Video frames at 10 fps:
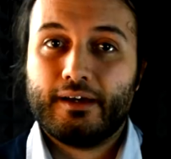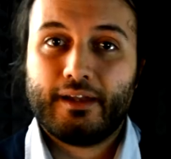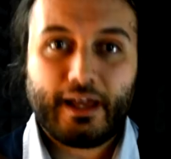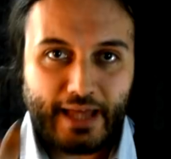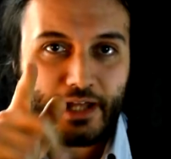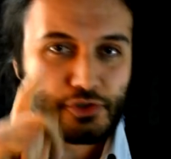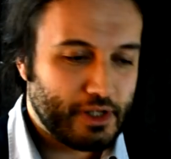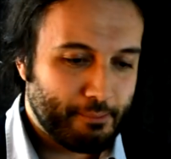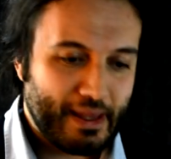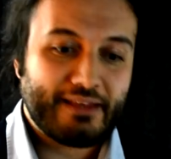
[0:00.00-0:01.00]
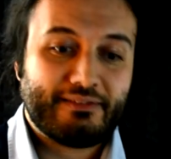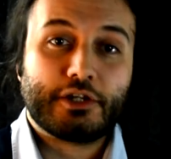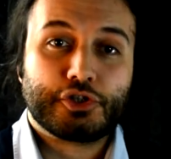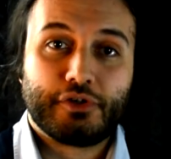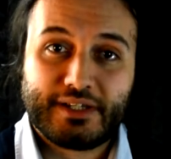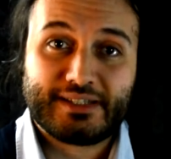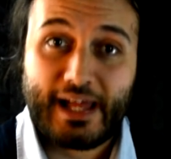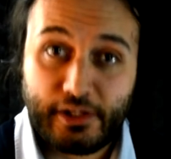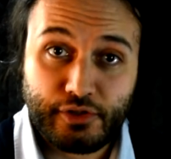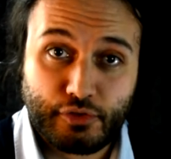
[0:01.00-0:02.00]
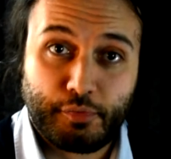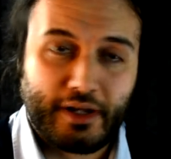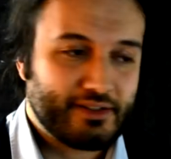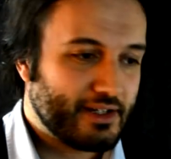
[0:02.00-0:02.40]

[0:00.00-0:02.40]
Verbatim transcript: like actually many dictionaries tell you to pronounce.